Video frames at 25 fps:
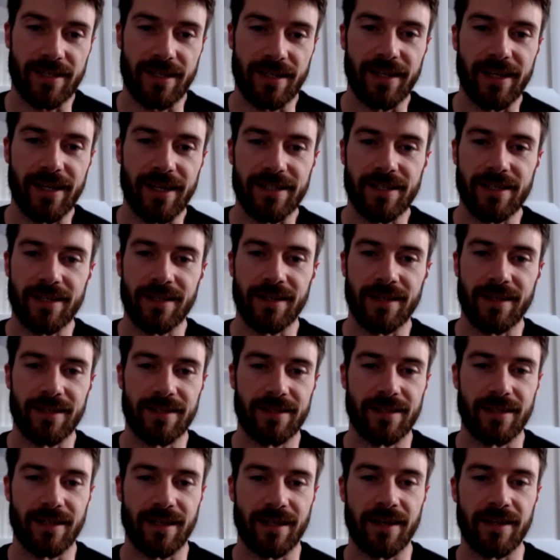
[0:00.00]
I'd like to
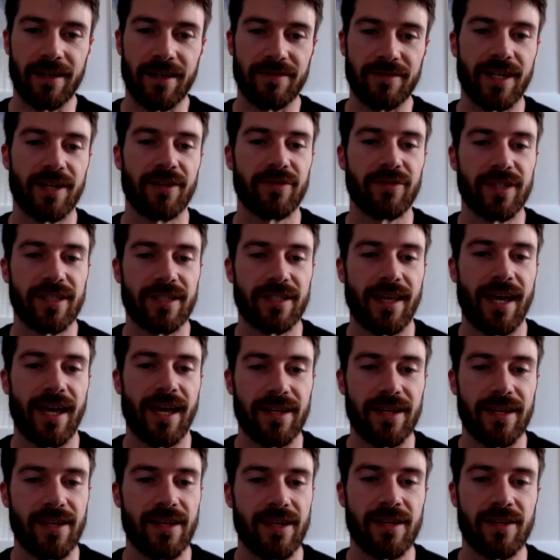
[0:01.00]
kind of delve into that
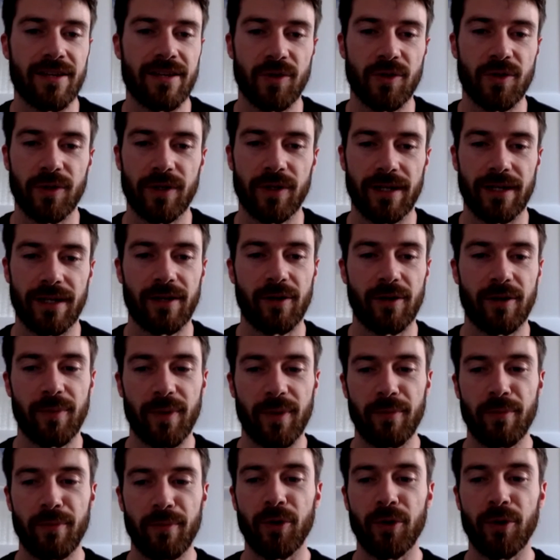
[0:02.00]
and talk a little
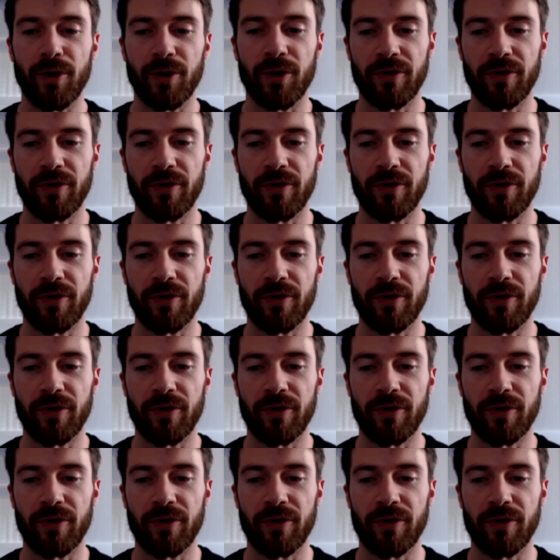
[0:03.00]
bit more.